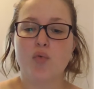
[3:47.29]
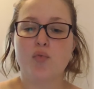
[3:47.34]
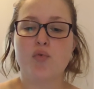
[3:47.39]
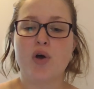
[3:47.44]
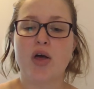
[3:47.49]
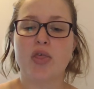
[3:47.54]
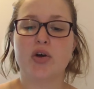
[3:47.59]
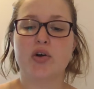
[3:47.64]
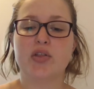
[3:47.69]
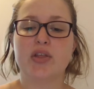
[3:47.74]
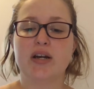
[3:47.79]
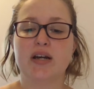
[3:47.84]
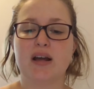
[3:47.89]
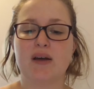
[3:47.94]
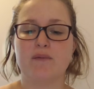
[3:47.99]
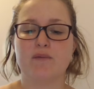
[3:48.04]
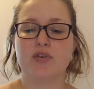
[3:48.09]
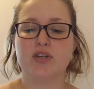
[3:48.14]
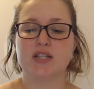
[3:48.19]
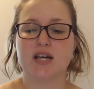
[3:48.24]
Rather than
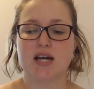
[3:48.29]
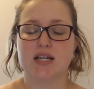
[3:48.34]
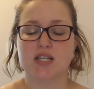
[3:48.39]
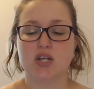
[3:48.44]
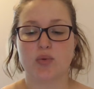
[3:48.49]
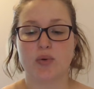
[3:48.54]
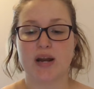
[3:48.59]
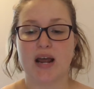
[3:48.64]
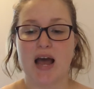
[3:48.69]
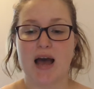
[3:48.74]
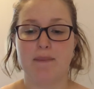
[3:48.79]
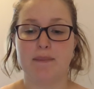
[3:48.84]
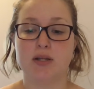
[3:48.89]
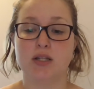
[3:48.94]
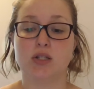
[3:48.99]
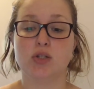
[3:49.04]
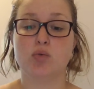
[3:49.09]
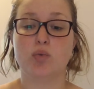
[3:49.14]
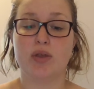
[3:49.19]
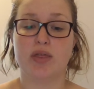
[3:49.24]
emphasizing what
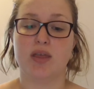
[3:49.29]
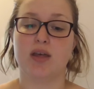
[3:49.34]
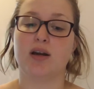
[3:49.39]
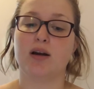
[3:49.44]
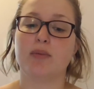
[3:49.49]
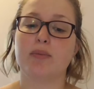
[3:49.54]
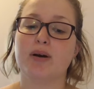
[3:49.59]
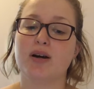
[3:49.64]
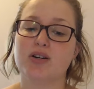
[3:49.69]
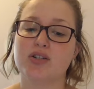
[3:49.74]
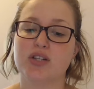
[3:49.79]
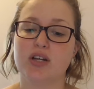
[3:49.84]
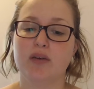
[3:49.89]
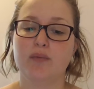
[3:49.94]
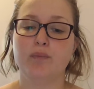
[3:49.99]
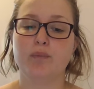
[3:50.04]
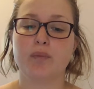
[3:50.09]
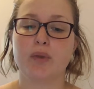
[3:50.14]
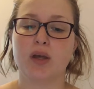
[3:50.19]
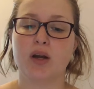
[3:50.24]
happens within a
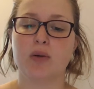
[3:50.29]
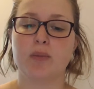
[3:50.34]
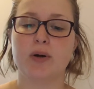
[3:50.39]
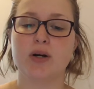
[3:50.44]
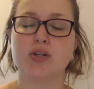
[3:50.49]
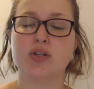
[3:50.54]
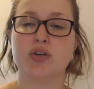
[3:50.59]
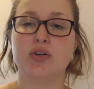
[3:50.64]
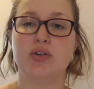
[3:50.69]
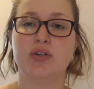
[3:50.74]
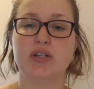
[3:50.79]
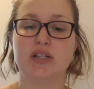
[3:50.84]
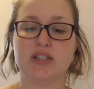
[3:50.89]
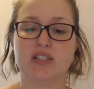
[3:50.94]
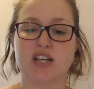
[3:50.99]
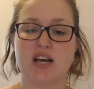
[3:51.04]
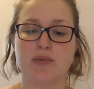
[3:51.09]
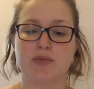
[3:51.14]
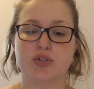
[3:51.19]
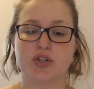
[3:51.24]
person, interpersonal
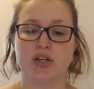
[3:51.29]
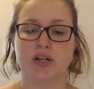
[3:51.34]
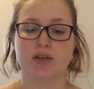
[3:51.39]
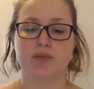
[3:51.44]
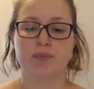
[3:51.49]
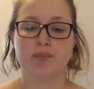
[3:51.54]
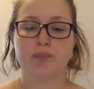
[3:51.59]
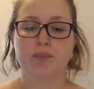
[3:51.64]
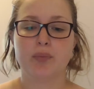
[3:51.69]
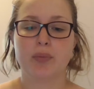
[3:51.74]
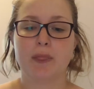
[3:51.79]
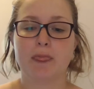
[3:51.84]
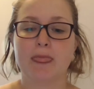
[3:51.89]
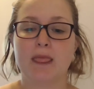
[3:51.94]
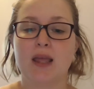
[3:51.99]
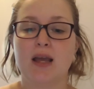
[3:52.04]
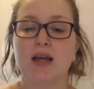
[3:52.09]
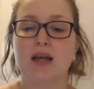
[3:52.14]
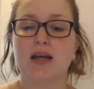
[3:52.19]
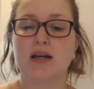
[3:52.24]
deception
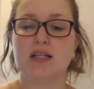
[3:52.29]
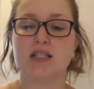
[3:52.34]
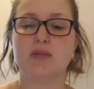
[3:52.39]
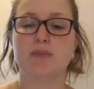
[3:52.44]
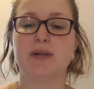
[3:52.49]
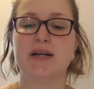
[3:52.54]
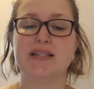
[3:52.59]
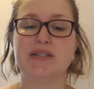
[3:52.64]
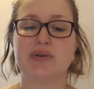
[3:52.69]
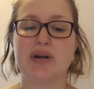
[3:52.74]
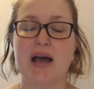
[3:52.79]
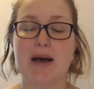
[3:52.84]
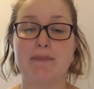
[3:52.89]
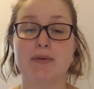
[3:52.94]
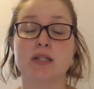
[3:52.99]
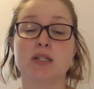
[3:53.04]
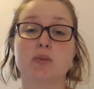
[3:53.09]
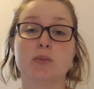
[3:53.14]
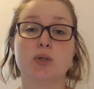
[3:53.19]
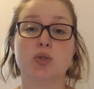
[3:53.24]
explains what
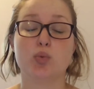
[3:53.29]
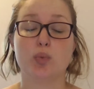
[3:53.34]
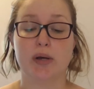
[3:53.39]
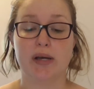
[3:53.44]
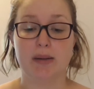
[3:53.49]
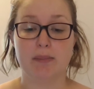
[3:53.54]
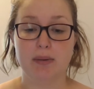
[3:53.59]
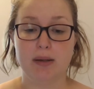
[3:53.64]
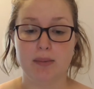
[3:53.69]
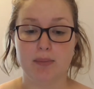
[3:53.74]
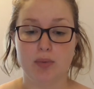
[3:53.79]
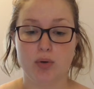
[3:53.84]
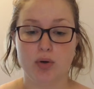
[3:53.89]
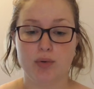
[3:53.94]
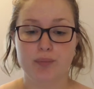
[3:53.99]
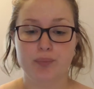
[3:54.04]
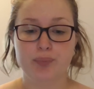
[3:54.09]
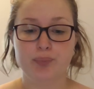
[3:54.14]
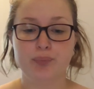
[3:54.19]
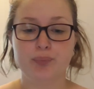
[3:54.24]
happens between
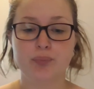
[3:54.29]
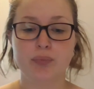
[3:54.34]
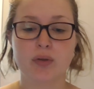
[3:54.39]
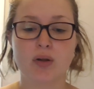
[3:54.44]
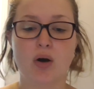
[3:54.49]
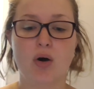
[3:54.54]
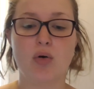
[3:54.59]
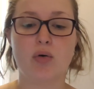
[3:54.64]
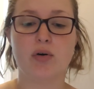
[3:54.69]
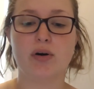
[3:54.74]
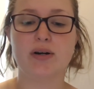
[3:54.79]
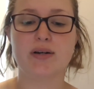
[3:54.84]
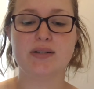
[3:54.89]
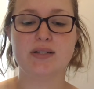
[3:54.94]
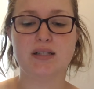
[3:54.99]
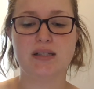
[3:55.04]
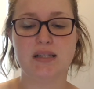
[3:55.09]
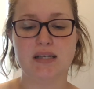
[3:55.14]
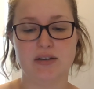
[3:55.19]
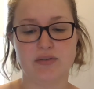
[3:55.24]
people. According
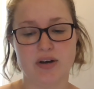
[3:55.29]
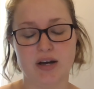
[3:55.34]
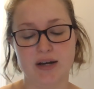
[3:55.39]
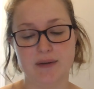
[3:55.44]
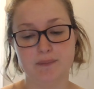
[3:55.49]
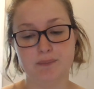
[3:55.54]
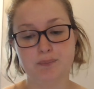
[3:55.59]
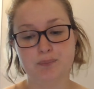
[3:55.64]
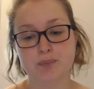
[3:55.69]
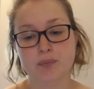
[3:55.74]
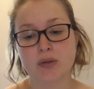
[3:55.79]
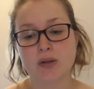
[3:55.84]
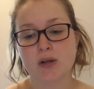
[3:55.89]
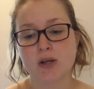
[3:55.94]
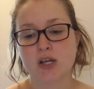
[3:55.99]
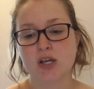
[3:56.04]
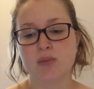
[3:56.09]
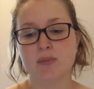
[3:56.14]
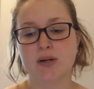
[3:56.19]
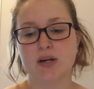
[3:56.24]
to Levine,
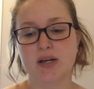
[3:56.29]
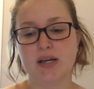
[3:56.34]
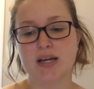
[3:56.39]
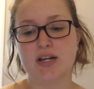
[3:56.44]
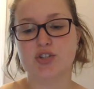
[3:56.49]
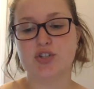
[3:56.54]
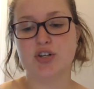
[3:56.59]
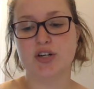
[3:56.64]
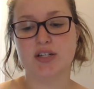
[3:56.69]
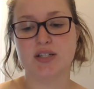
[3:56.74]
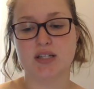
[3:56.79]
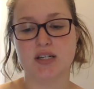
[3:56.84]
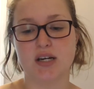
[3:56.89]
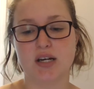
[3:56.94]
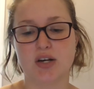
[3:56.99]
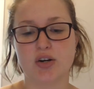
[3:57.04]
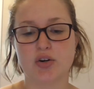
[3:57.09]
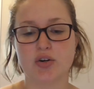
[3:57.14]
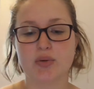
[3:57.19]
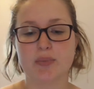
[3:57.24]
communication is an
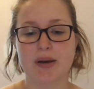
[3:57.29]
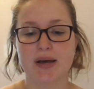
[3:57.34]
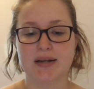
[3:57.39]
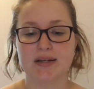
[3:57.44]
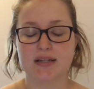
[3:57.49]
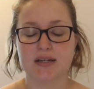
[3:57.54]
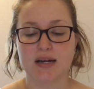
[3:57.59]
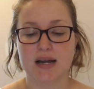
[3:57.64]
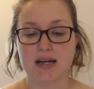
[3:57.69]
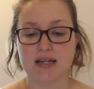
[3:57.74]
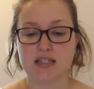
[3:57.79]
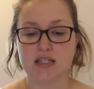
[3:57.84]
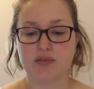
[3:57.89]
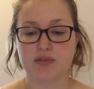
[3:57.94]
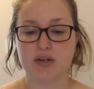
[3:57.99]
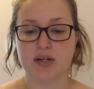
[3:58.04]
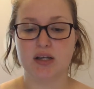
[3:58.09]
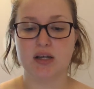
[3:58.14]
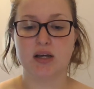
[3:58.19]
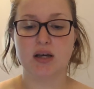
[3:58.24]
interdependent
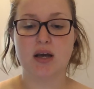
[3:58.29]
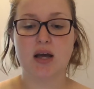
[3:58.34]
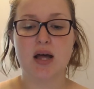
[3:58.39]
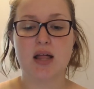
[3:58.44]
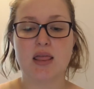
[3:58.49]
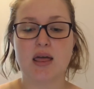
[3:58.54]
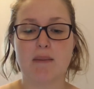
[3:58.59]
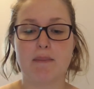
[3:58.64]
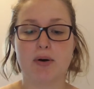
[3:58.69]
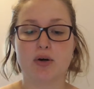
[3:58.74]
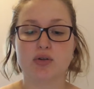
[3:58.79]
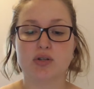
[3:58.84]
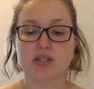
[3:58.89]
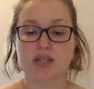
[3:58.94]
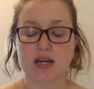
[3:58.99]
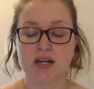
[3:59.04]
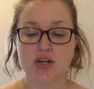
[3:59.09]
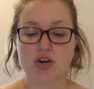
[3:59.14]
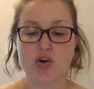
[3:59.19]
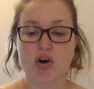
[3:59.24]
activity that both
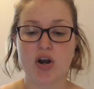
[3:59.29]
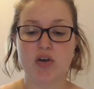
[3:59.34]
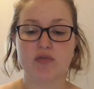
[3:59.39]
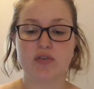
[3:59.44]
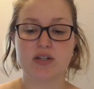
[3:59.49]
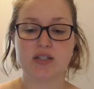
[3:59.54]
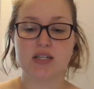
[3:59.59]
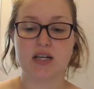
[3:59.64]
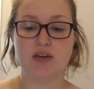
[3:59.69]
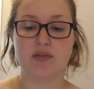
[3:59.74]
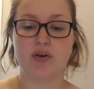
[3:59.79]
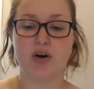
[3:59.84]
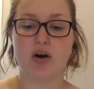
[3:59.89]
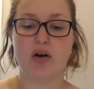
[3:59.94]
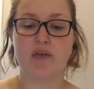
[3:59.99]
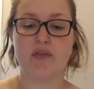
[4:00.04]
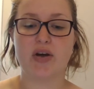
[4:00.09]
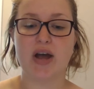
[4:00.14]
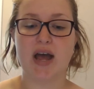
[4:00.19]
sender and receiver are